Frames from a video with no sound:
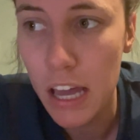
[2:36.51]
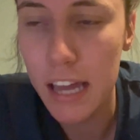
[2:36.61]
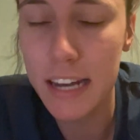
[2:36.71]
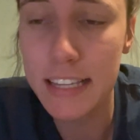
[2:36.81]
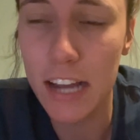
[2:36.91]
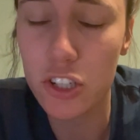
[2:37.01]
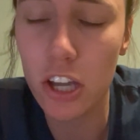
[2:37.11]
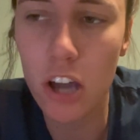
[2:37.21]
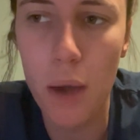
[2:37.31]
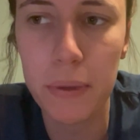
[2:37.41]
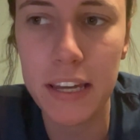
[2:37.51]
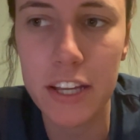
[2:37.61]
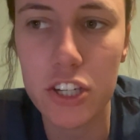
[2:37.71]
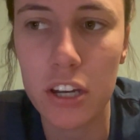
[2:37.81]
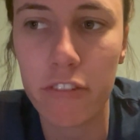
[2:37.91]
it is actually a
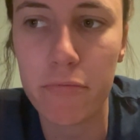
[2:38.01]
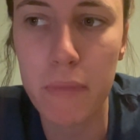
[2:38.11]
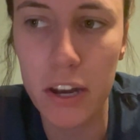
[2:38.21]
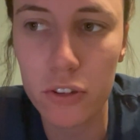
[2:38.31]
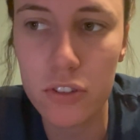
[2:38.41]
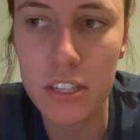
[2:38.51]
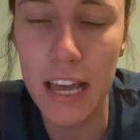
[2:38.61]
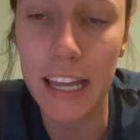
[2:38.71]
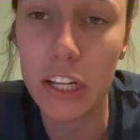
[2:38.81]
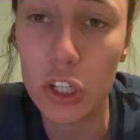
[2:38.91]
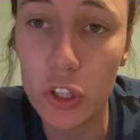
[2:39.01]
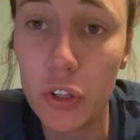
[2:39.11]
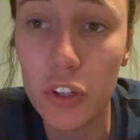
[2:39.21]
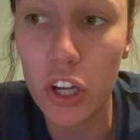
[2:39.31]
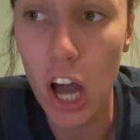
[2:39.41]
combination of metals that
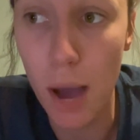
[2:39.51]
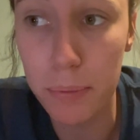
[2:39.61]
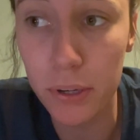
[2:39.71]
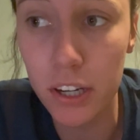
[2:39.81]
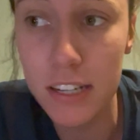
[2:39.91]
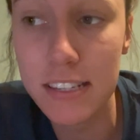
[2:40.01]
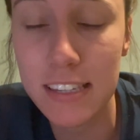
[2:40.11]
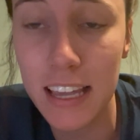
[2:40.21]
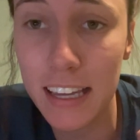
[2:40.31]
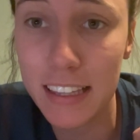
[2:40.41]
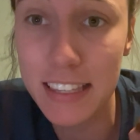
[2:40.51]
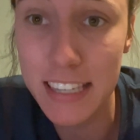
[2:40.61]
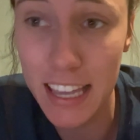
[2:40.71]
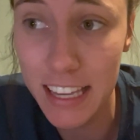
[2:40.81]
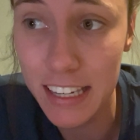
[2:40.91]
include copper, zinc,
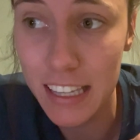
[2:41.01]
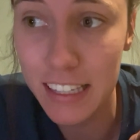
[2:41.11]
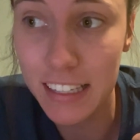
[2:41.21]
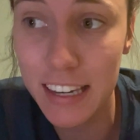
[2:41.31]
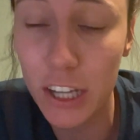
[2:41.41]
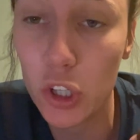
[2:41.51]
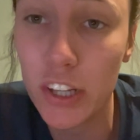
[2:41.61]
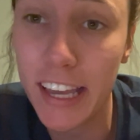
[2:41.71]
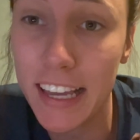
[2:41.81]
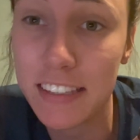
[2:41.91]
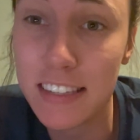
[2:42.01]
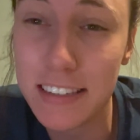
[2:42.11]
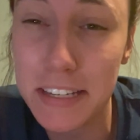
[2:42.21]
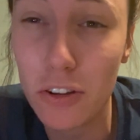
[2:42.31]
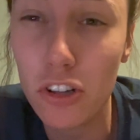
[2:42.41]
tin, nickel, and
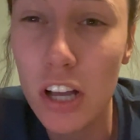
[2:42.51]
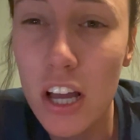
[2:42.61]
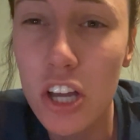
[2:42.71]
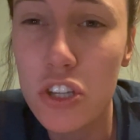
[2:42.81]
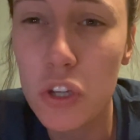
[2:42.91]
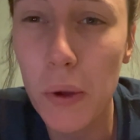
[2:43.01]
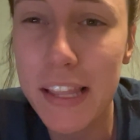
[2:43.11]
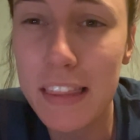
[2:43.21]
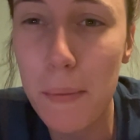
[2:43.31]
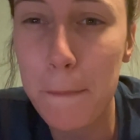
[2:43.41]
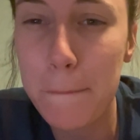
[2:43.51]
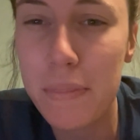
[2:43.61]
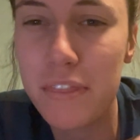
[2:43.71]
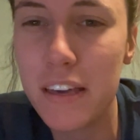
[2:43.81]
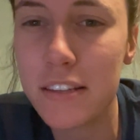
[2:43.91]
steel. So in
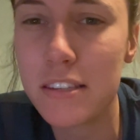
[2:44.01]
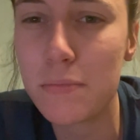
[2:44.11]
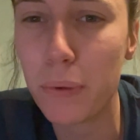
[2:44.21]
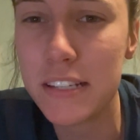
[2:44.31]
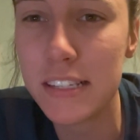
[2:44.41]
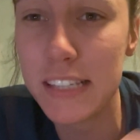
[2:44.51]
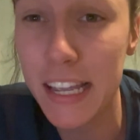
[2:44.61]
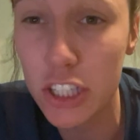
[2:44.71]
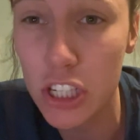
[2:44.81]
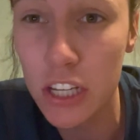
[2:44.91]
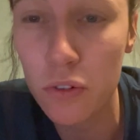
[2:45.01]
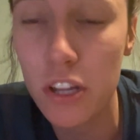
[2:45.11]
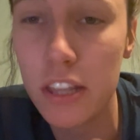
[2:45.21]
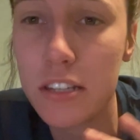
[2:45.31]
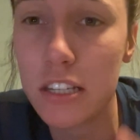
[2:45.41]
this presentation
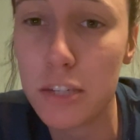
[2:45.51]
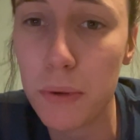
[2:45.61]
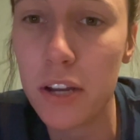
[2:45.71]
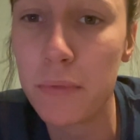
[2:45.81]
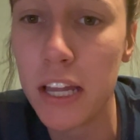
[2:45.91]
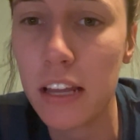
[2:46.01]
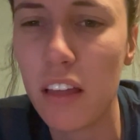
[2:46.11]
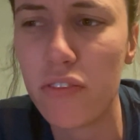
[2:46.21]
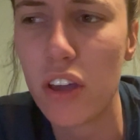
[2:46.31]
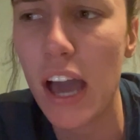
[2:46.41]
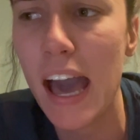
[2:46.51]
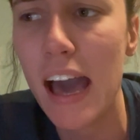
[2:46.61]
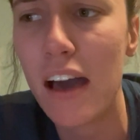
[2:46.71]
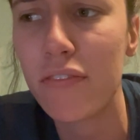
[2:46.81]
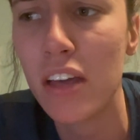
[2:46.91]
or this experiment, if you
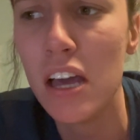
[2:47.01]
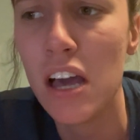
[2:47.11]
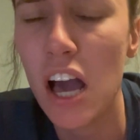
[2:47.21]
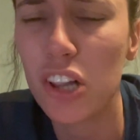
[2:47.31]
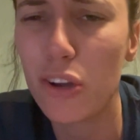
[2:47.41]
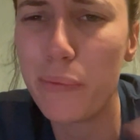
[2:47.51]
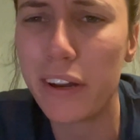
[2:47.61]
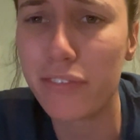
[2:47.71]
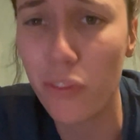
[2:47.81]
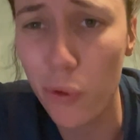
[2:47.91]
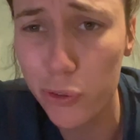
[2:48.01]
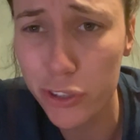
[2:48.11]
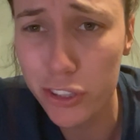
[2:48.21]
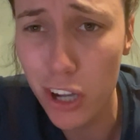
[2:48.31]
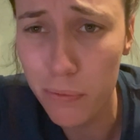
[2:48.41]
have a little bit of an
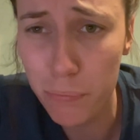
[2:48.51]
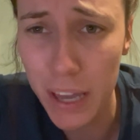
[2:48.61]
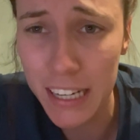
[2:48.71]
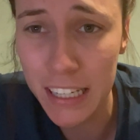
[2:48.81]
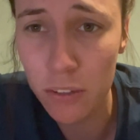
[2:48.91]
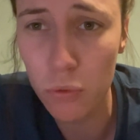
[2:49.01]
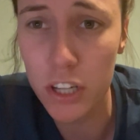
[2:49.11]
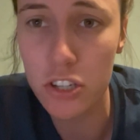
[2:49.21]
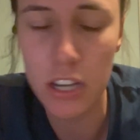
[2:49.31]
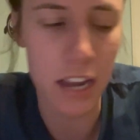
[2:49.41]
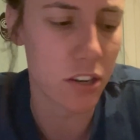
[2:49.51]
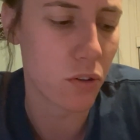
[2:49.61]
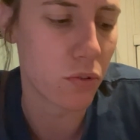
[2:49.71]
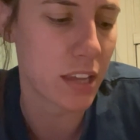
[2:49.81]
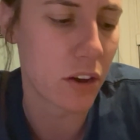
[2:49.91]
older penny, which I
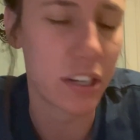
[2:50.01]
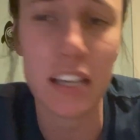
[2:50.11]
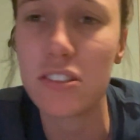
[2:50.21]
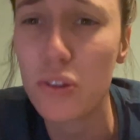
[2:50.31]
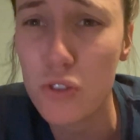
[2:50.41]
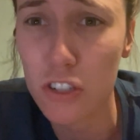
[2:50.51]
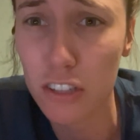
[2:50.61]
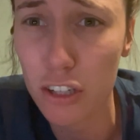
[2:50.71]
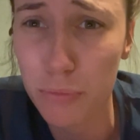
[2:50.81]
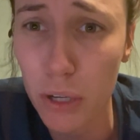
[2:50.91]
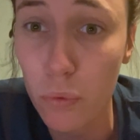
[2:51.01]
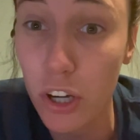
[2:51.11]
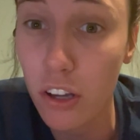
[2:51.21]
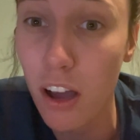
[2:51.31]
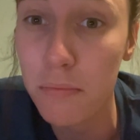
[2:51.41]
know nowadays those are a little bit
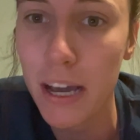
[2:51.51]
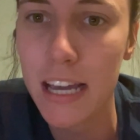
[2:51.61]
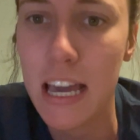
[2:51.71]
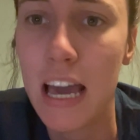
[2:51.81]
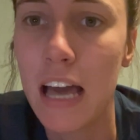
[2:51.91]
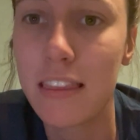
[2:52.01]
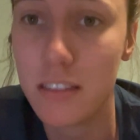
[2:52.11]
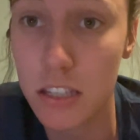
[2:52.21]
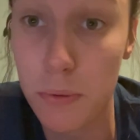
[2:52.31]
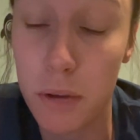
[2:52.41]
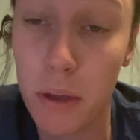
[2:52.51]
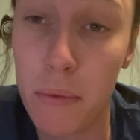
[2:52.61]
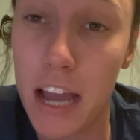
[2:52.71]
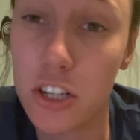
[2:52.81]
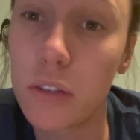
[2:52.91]
rare to come by, this experiment
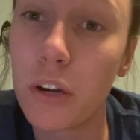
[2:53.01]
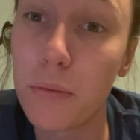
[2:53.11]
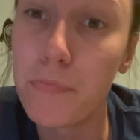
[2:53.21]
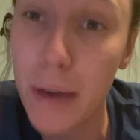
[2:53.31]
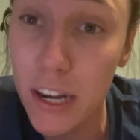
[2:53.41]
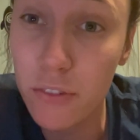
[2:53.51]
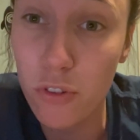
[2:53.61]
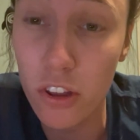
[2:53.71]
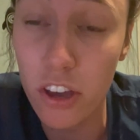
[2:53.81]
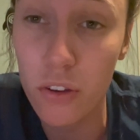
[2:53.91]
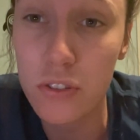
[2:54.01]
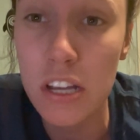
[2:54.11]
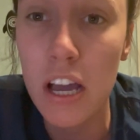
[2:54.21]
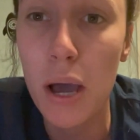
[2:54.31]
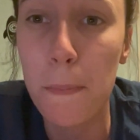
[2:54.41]
might actually work better for those.
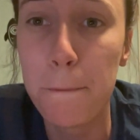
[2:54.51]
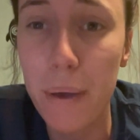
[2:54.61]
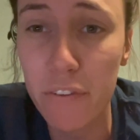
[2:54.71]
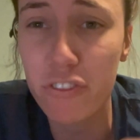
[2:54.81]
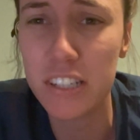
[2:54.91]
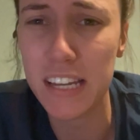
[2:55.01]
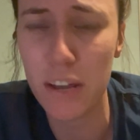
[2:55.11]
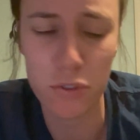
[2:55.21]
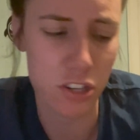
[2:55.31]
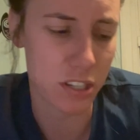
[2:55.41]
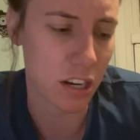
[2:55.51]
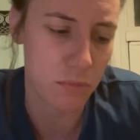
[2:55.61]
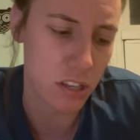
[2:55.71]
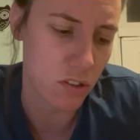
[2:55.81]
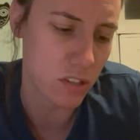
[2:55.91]
But for today, we're just going to
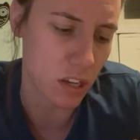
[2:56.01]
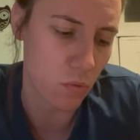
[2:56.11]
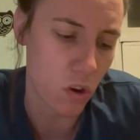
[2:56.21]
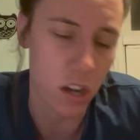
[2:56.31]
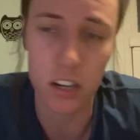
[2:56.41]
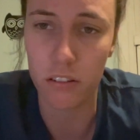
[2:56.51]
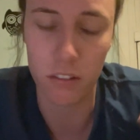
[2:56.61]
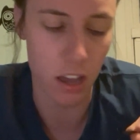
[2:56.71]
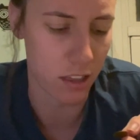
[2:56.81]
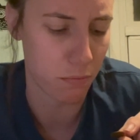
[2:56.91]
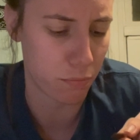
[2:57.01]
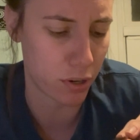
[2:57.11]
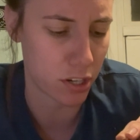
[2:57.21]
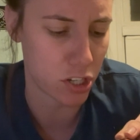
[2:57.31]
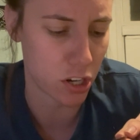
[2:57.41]
be using one. I'm
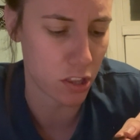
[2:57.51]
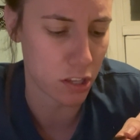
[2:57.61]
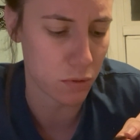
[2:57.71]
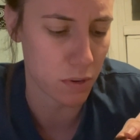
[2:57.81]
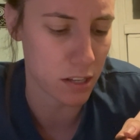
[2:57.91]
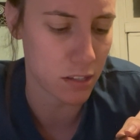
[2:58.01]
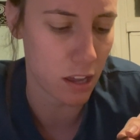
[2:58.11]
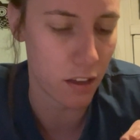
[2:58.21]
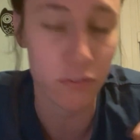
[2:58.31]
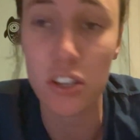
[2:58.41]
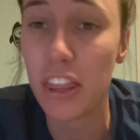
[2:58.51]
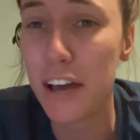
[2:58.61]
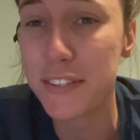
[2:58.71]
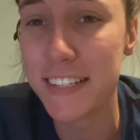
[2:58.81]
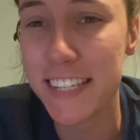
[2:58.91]
pretty sure this one is of
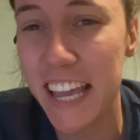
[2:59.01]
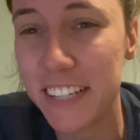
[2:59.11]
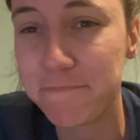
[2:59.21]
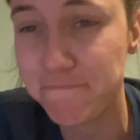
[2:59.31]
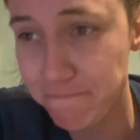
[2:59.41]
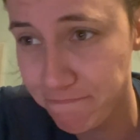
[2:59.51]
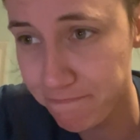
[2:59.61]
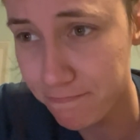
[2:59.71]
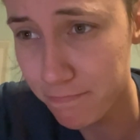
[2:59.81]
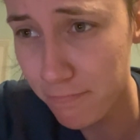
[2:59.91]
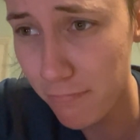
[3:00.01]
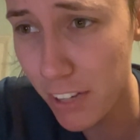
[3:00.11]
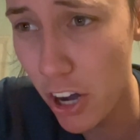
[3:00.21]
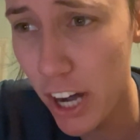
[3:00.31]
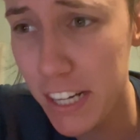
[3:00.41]
2010.
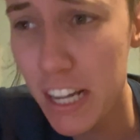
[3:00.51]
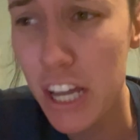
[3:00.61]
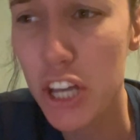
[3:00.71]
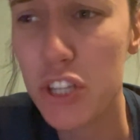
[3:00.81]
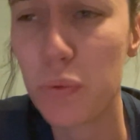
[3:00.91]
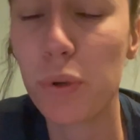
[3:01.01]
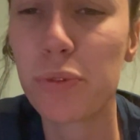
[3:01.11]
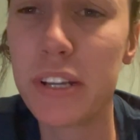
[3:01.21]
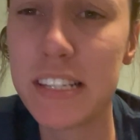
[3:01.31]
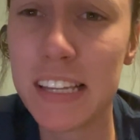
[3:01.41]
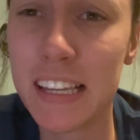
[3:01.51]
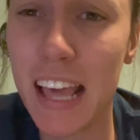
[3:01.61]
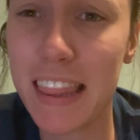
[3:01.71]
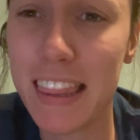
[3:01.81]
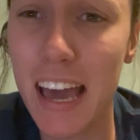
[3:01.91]
All right, so one
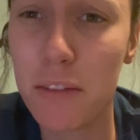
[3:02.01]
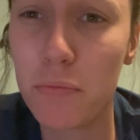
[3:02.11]
reason that